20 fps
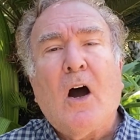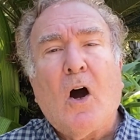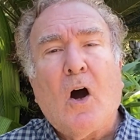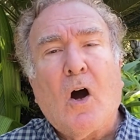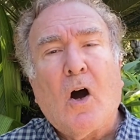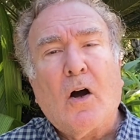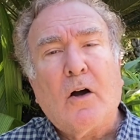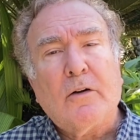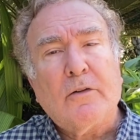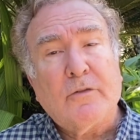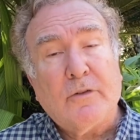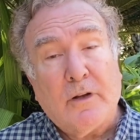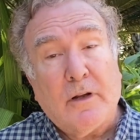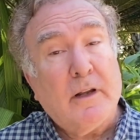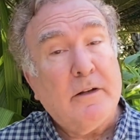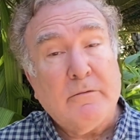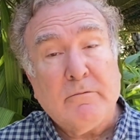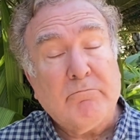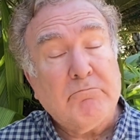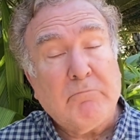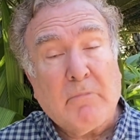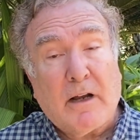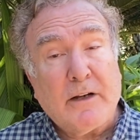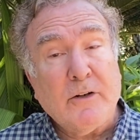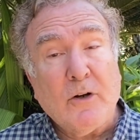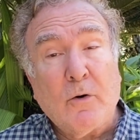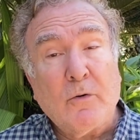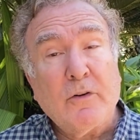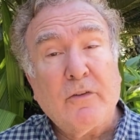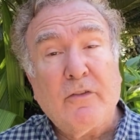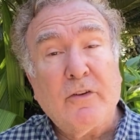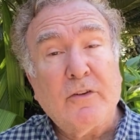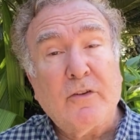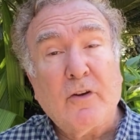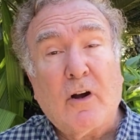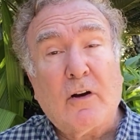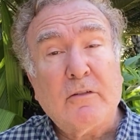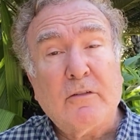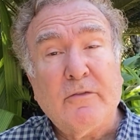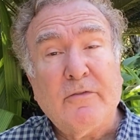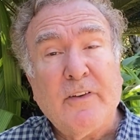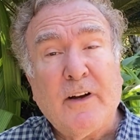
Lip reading: And I noticed that Dr.